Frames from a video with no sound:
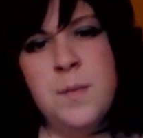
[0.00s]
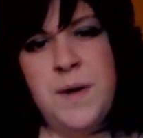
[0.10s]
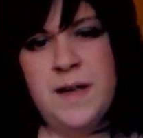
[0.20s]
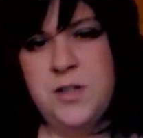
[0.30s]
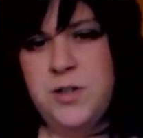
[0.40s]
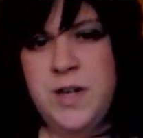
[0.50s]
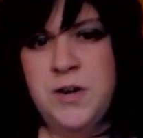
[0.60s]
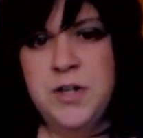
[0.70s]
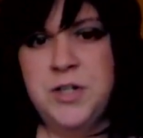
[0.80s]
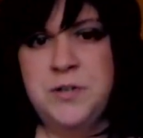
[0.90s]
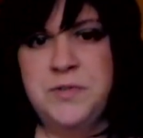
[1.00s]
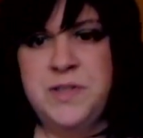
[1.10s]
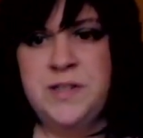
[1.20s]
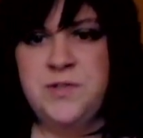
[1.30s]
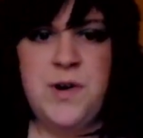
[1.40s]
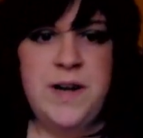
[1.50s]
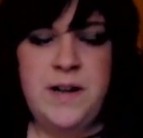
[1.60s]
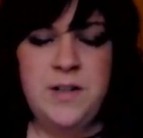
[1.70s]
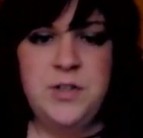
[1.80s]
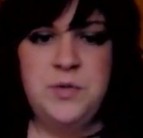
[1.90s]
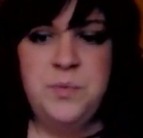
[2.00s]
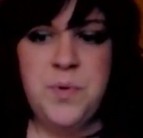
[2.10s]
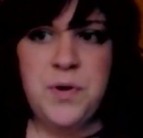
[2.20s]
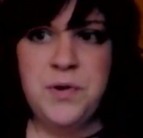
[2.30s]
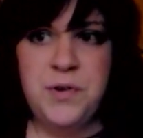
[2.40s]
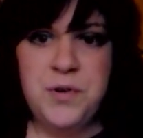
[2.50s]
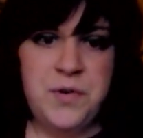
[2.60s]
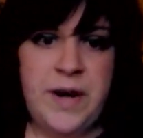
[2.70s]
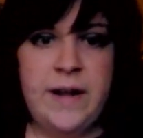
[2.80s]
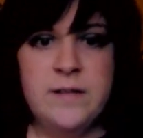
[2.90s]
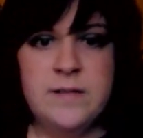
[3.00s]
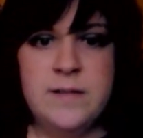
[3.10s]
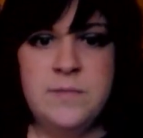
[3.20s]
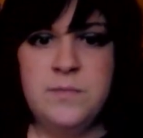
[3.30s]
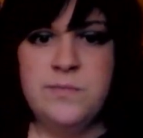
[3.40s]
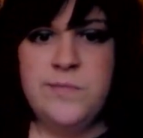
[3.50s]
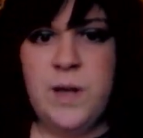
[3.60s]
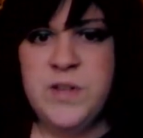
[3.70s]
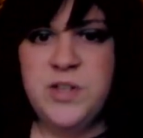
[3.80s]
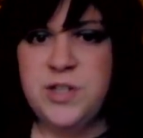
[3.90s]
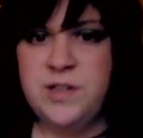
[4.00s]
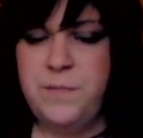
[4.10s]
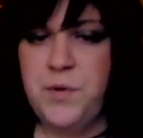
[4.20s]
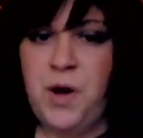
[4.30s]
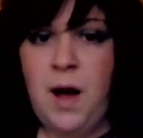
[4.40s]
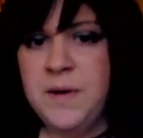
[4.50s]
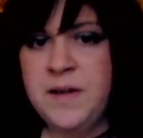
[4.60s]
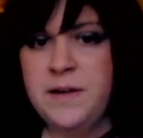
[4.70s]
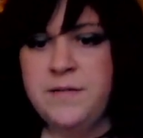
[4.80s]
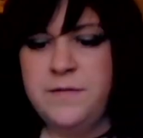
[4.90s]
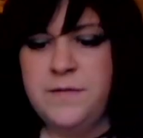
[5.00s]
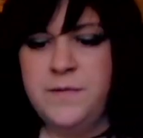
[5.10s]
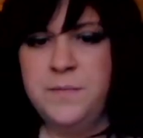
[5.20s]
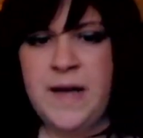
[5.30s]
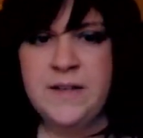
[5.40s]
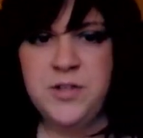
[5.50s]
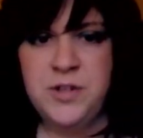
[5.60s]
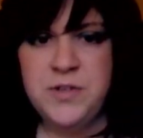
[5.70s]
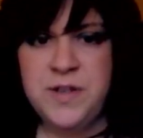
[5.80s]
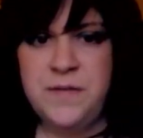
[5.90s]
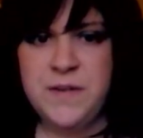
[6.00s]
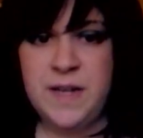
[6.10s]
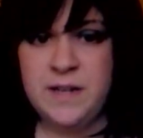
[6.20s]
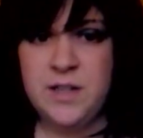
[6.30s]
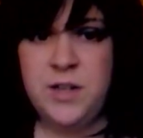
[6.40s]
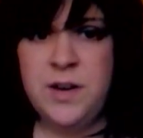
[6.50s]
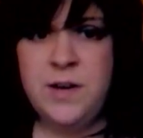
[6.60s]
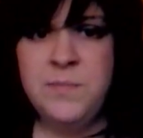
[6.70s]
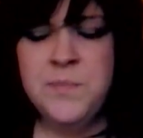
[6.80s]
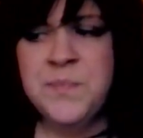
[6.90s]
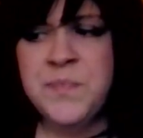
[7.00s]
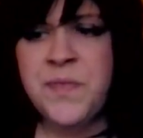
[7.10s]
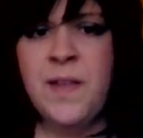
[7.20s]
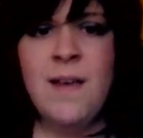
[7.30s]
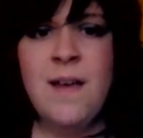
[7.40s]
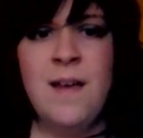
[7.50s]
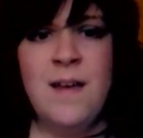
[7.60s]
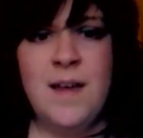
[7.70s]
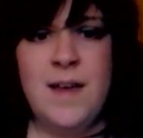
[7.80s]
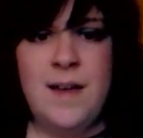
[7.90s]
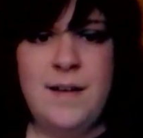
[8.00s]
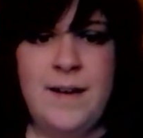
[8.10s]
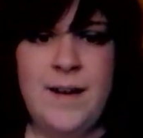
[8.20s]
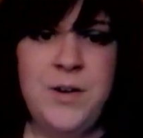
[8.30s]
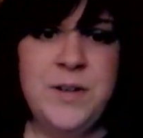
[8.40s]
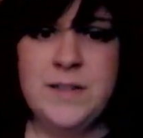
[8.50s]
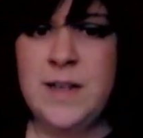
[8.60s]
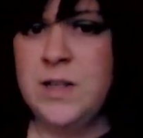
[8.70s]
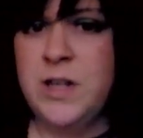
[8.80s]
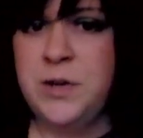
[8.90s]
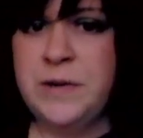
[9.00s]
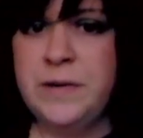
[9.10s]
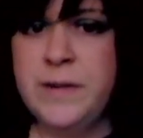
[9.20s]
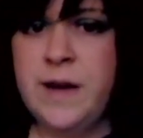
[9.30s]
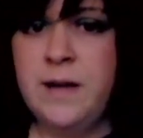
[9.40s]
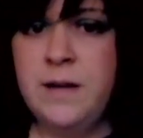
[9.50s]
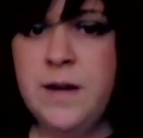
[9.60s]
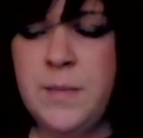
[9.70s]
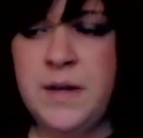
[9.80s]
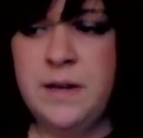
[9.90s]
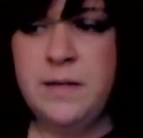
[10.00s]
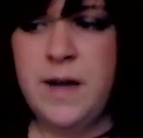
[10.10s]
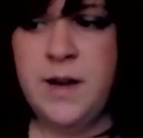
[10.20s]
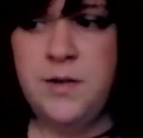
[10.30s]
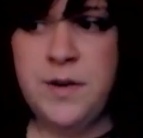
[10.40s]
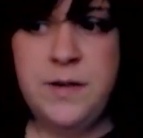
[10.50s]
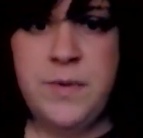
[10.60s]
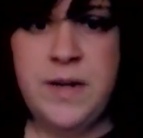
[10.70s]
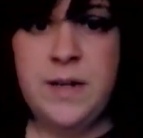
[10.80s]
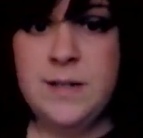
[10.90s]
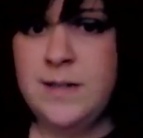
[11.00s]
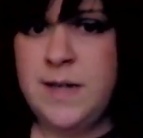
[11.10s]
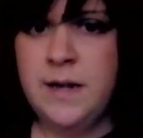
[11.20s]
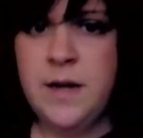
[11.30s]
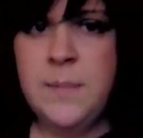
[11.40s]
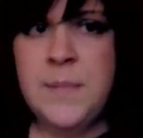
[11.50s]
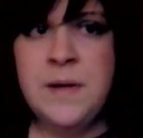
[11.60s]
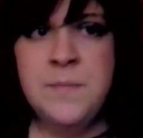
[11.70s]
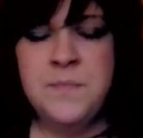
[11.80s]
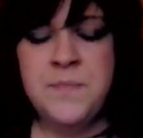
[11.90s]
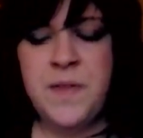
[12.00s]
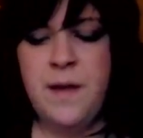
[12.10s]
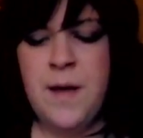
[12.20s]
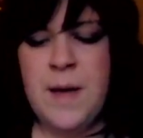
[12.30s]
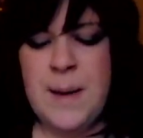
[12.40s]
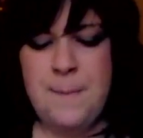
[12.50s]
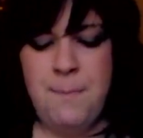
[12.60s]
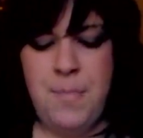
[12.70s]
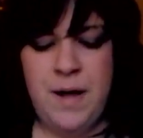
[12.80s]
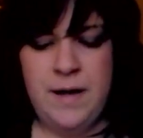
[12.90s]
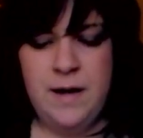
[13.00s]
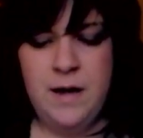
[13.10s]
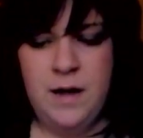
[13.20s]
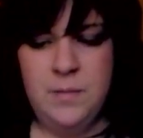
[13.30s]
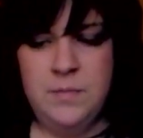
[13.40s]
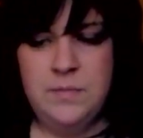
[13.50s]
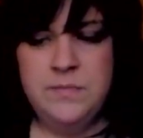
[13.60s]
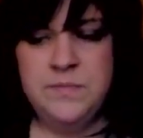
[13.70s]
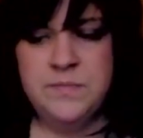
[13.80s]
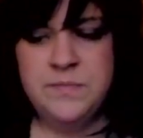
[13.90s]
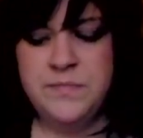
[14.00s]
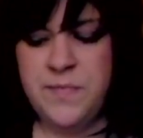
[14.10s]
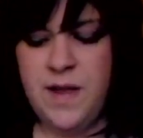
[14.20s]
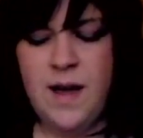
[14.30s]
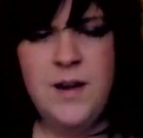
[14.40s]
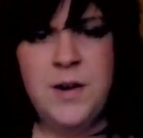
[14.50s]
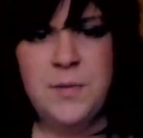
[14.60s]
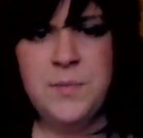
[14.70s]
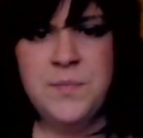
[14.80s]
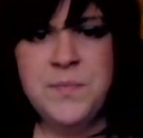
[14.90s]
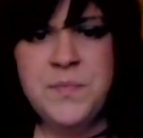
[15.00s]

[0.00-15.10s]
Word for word: Pastor Terry Jones, he's threatening to burn Qurans and images of Muhammad if Pastor Youcef is executed, and I don't exactly agree with that. I mean, I agree that we need to stand up, but, um, I don't know.